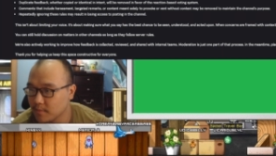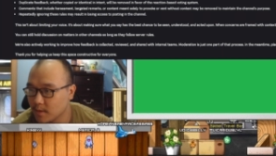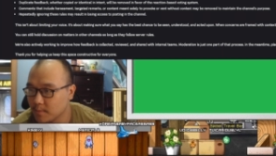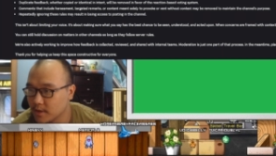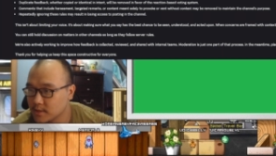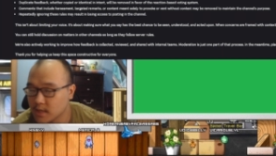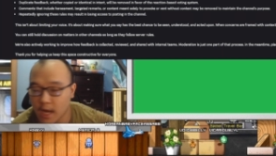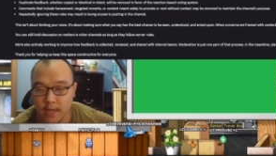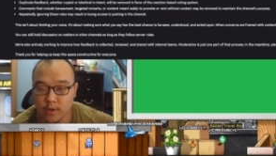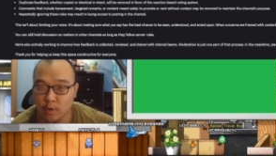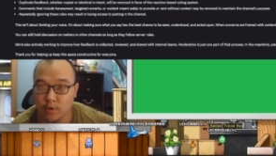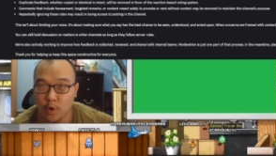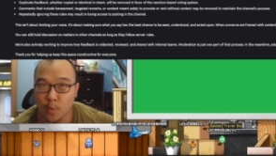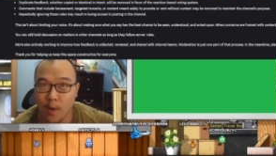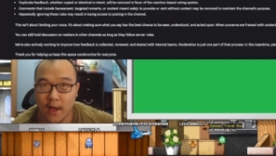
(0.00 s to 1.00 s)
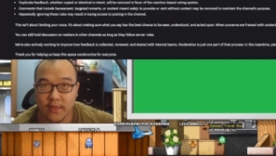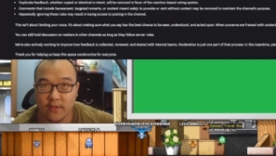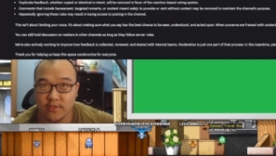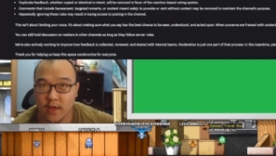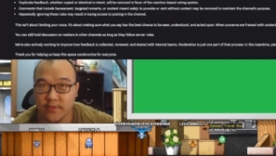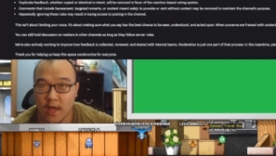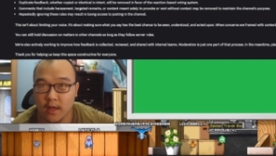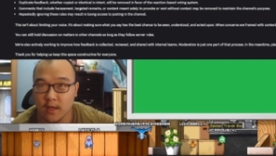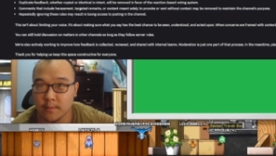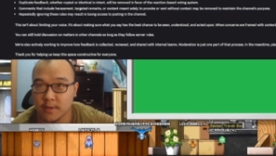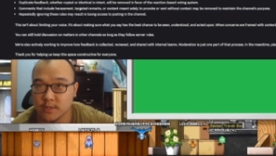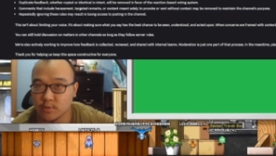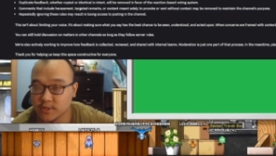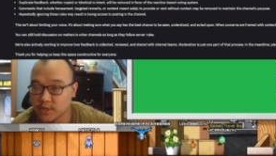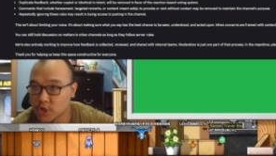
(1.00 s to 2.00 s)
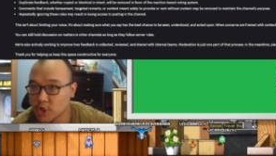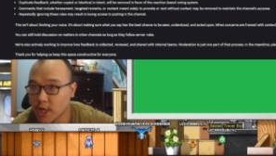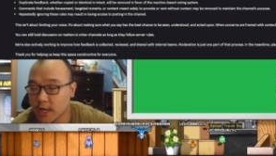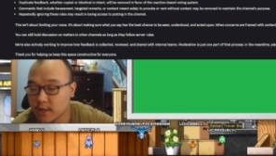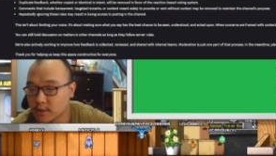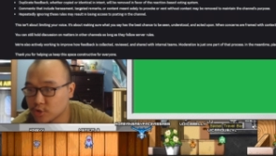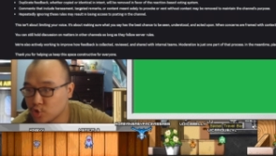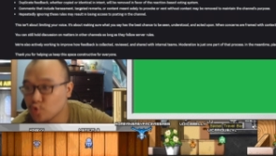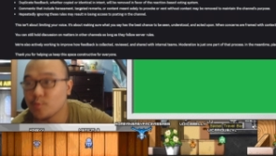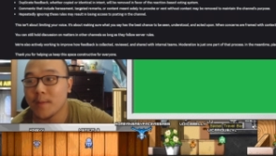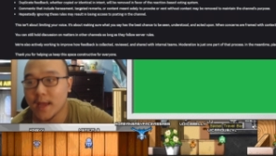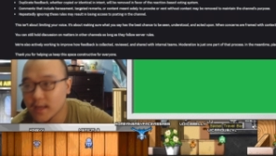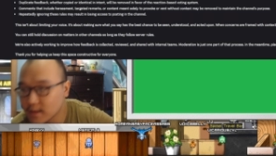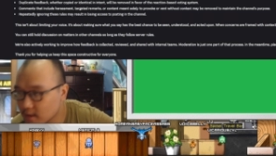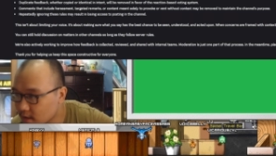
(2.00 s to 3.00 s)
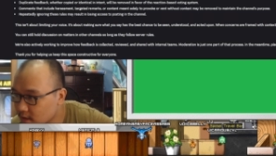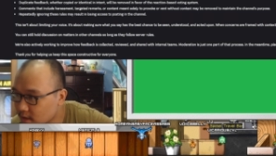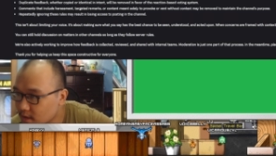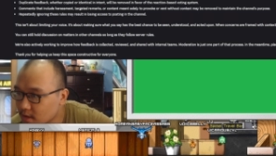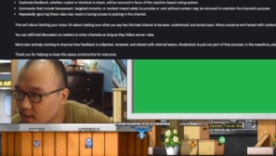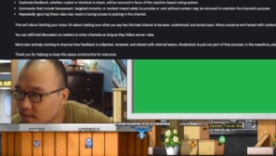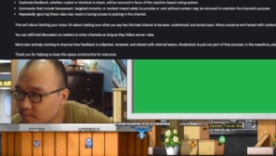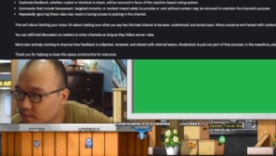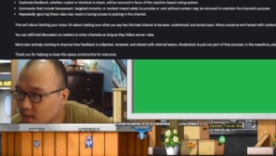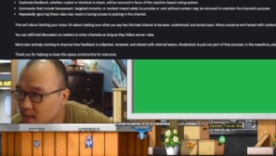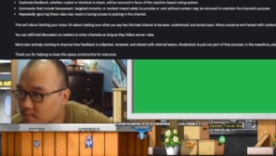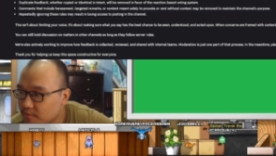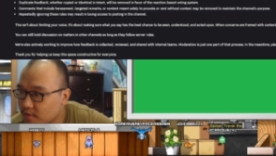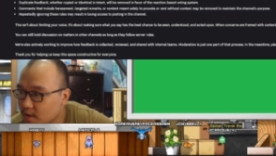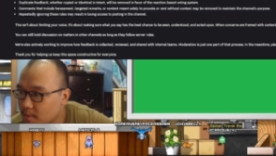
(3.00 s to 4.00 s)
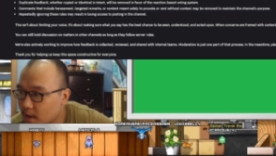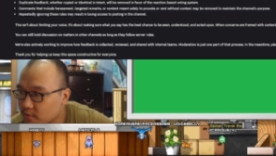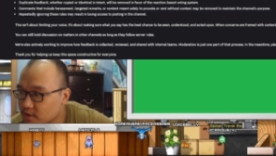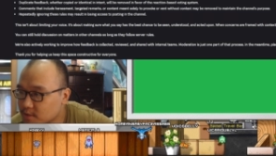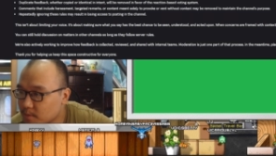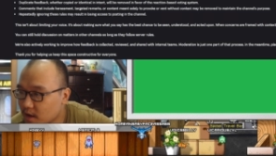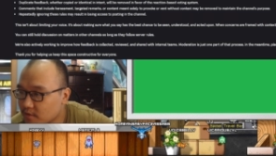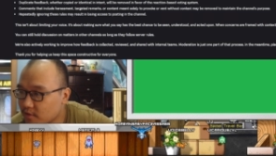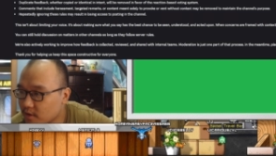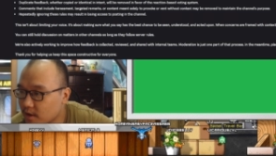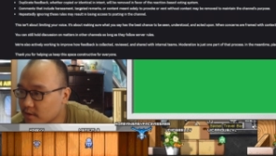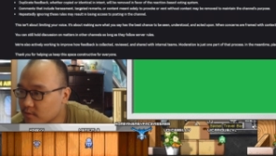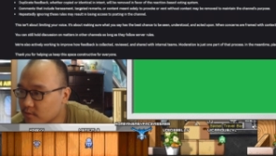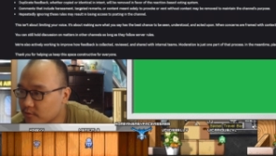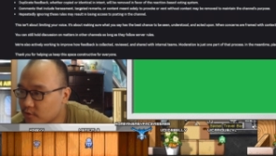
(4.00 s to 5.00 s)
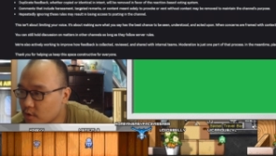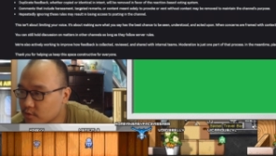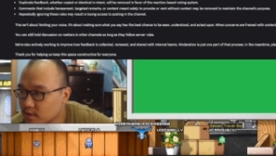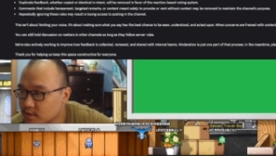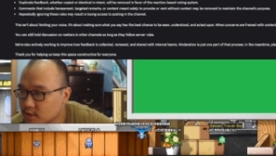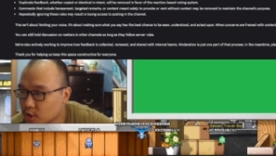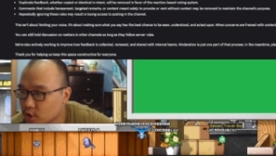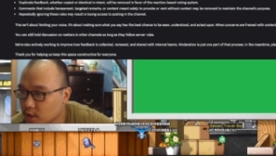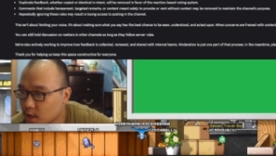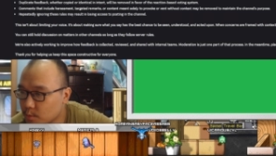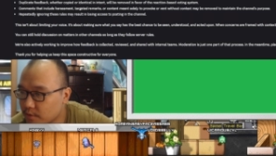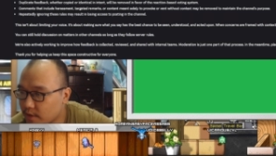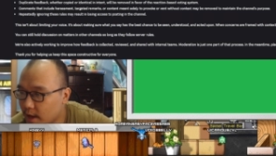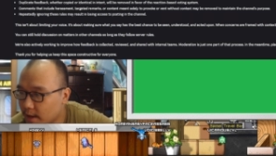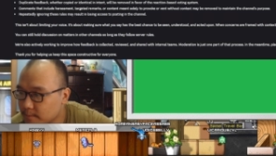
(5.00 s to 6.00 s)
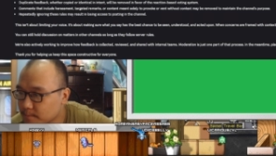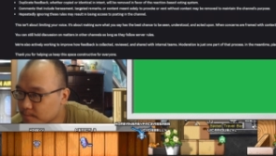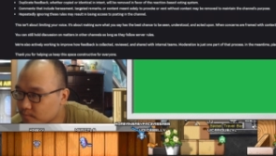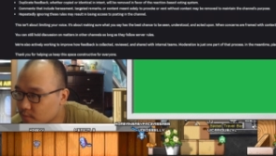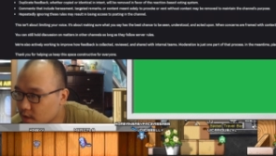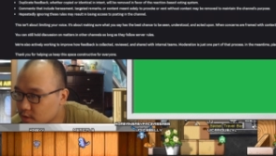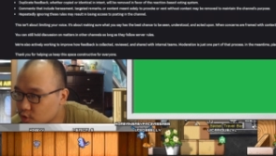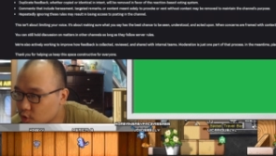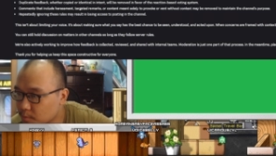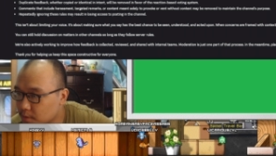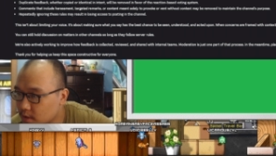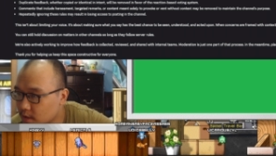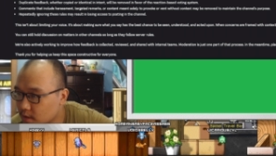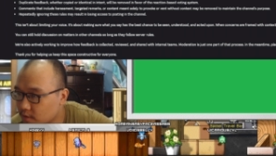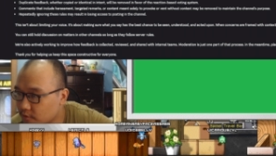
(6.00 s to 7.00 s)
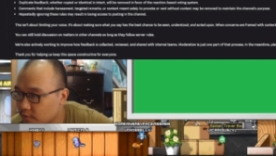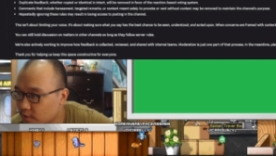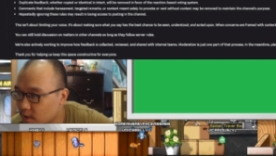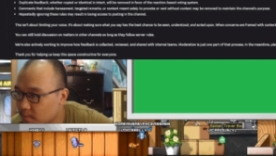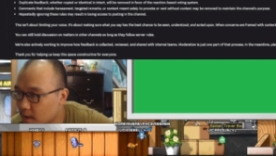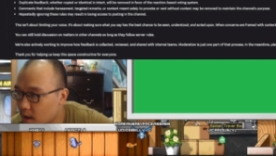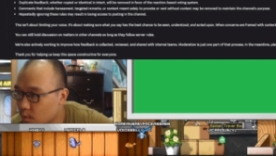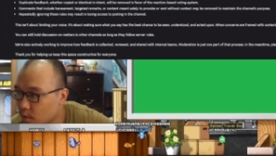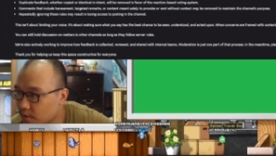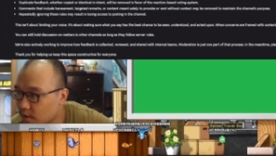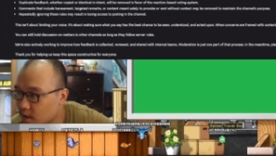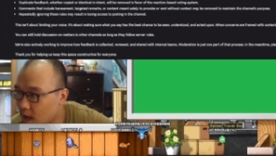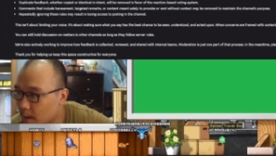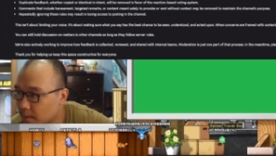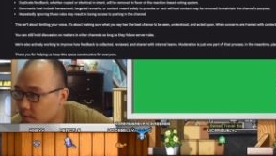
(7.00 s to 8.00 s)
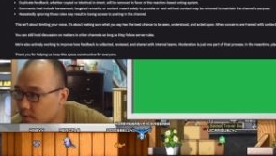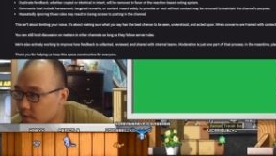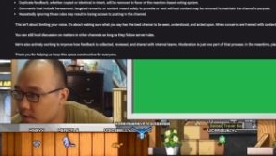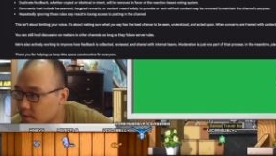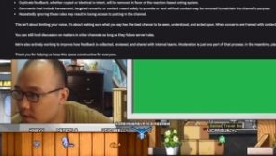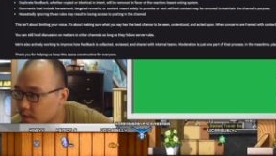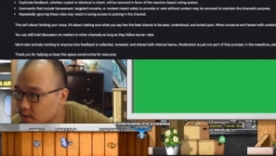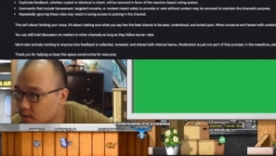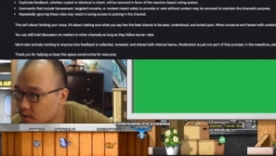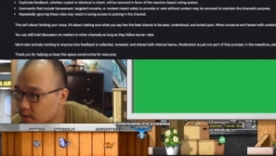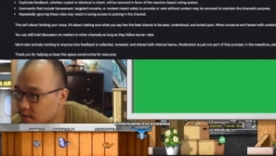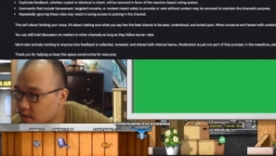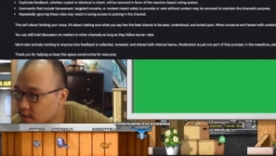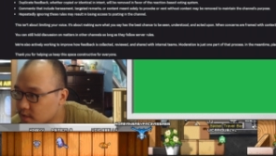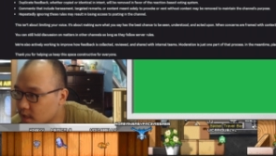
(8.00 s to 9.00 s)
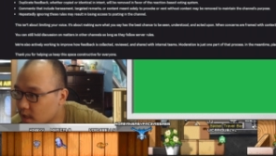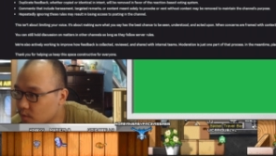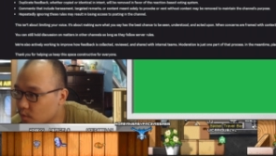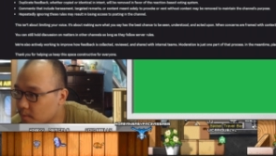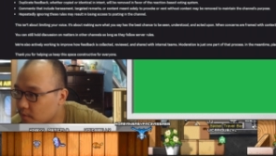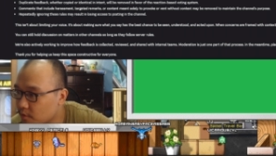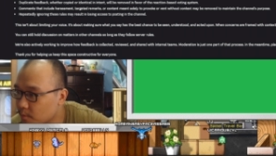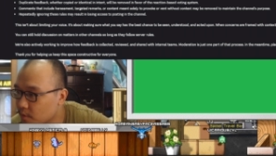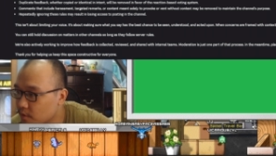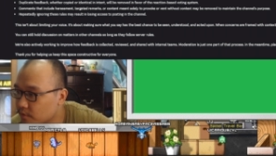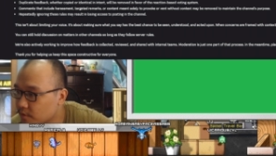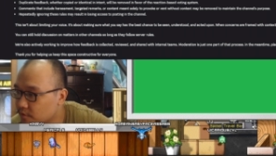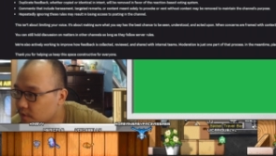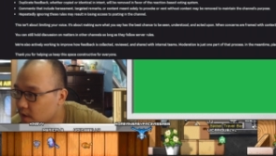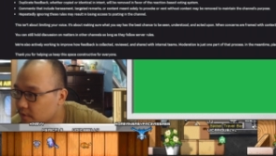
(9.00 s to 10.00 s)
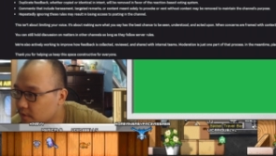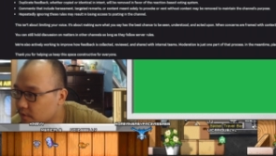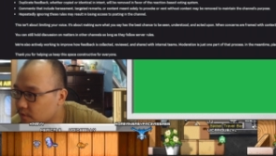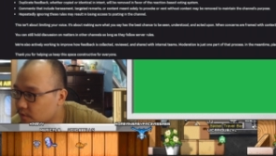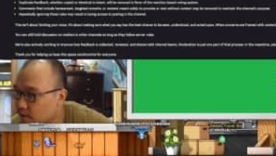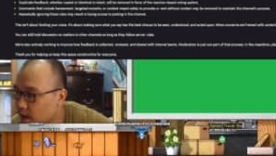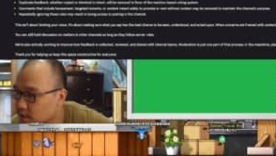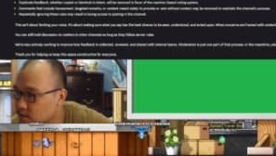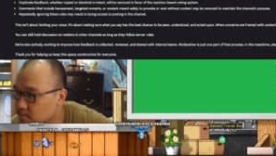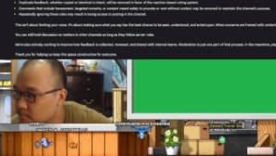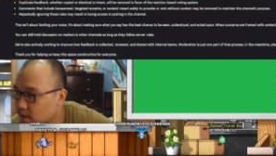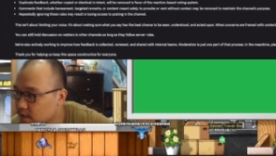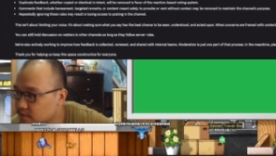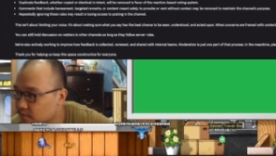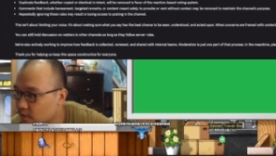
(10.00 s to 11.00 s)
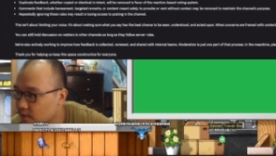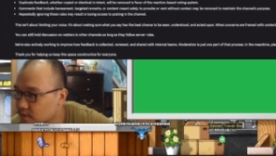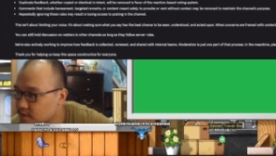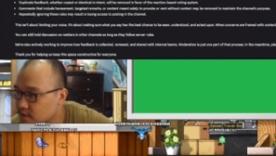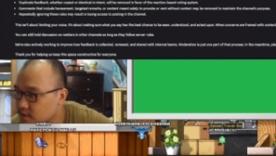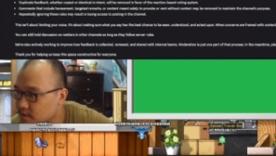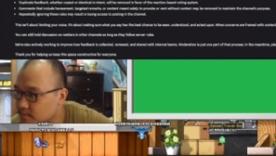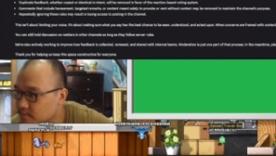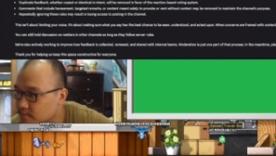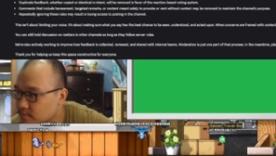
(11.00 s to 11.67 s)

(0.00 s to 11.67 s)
image. I don't know why they thought that image was a good idea to make. Keep feedback respectful and focused. Good luck with that. Duplicate feedback, whether copied or identical in intent, will be removed in favor of the reaction-based voting system.